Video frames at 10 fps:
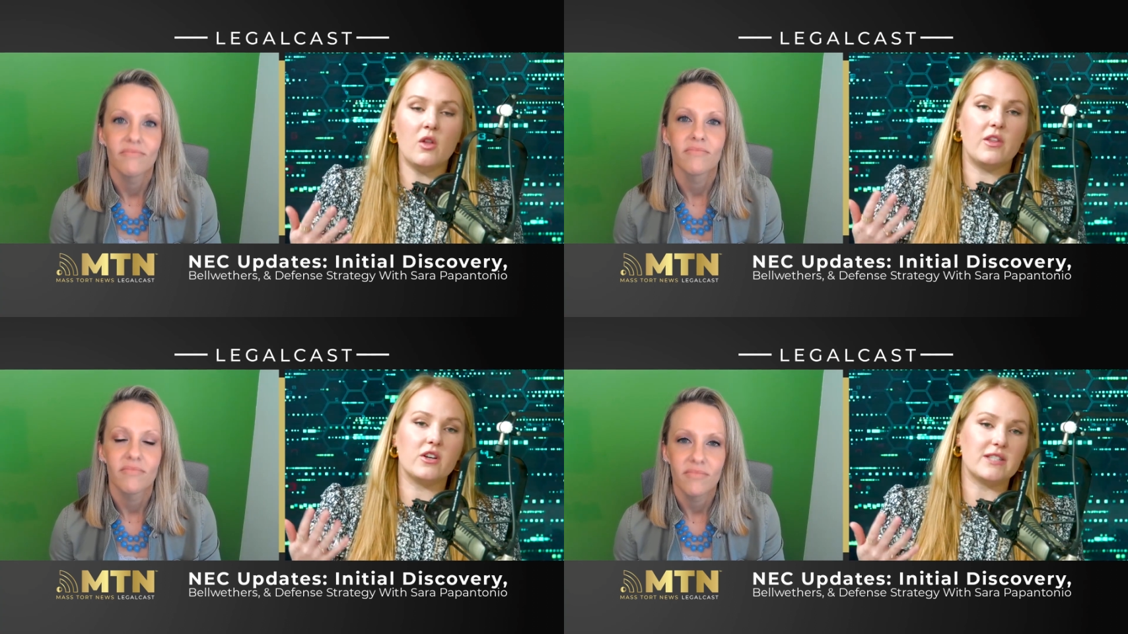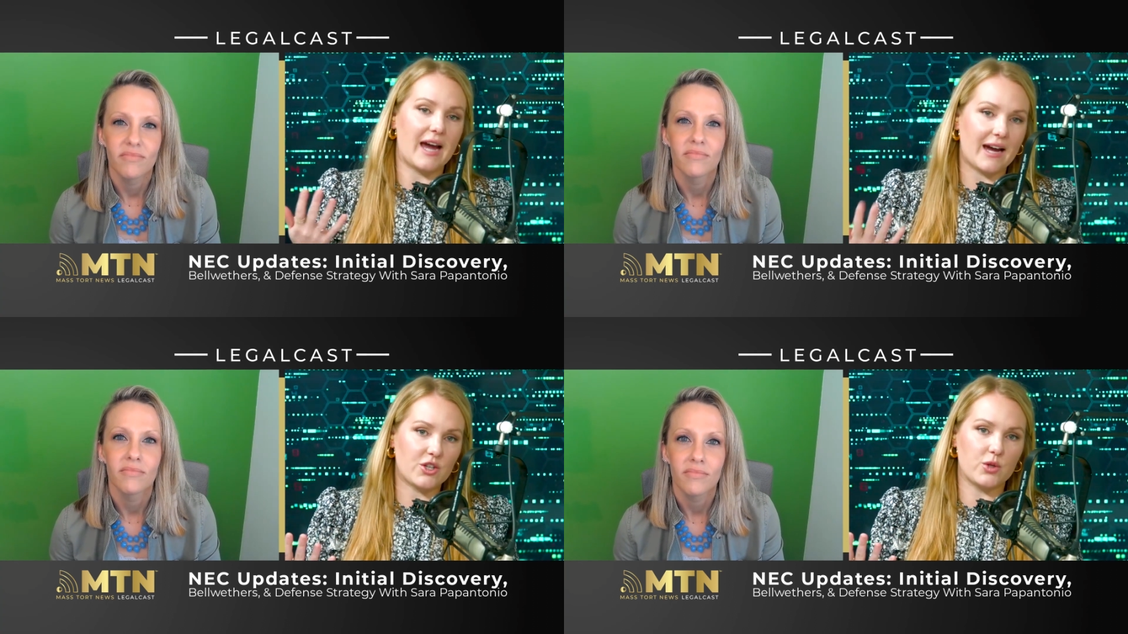Speaker 1: there's
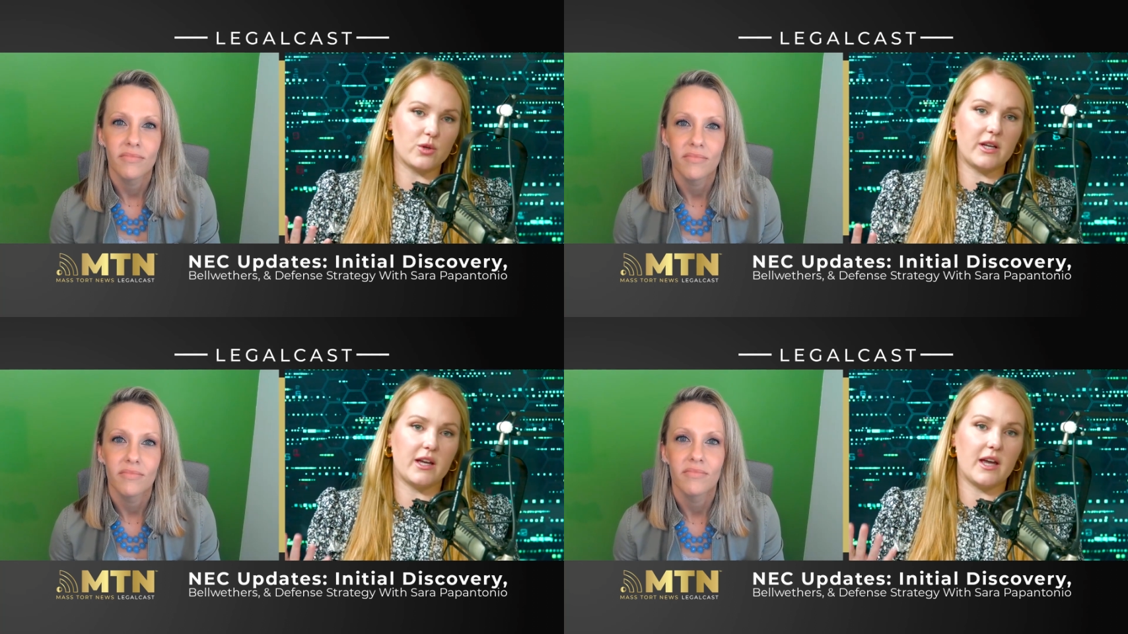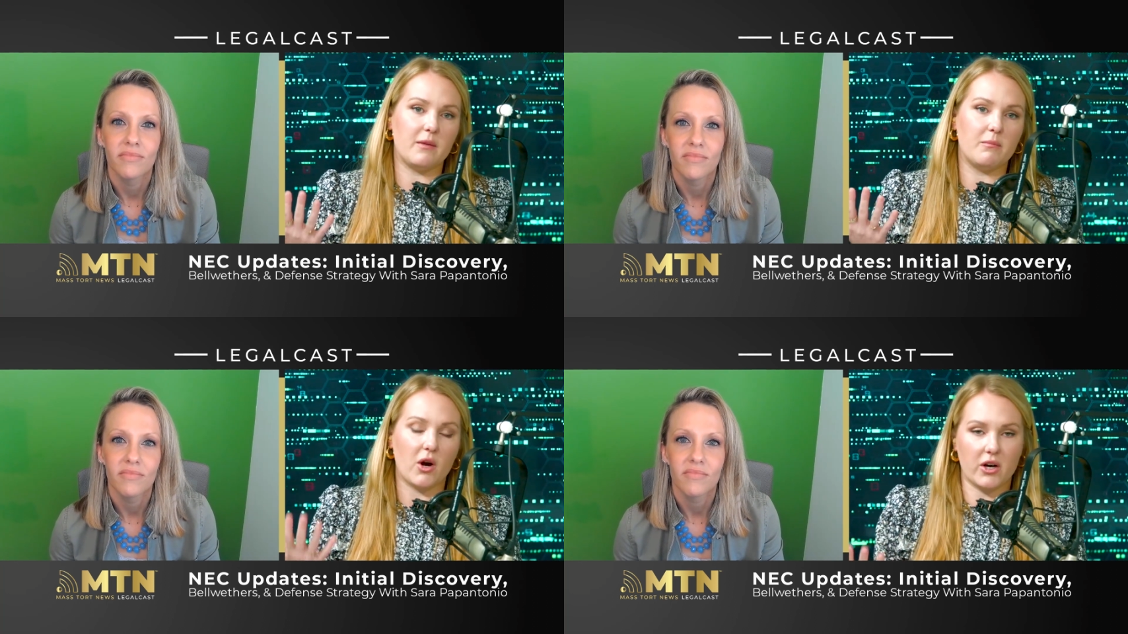actually a
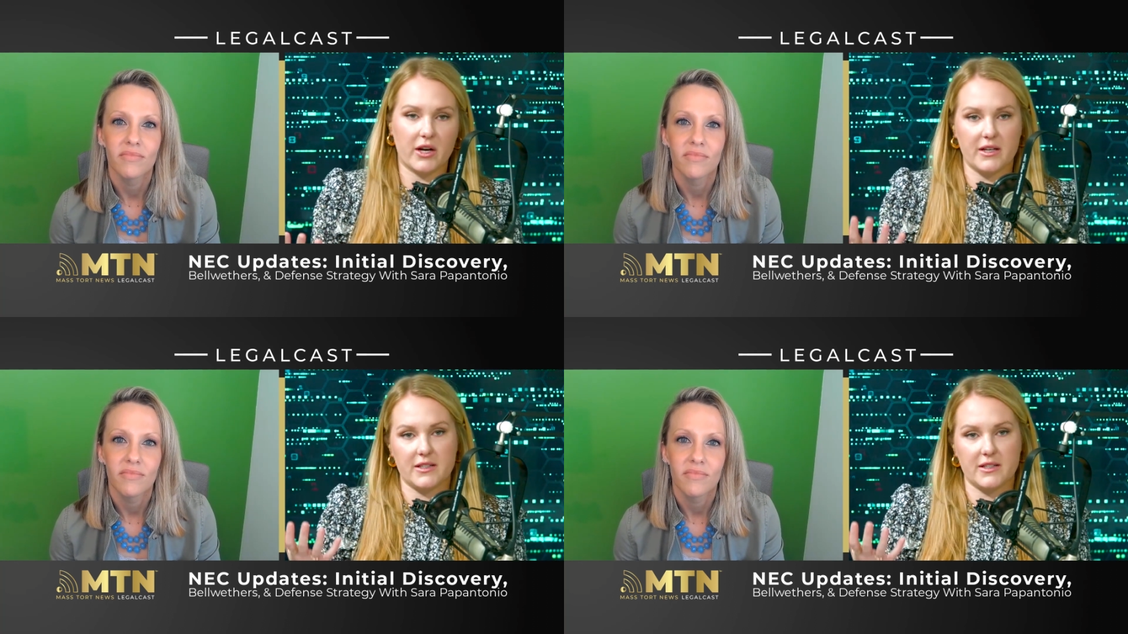marketing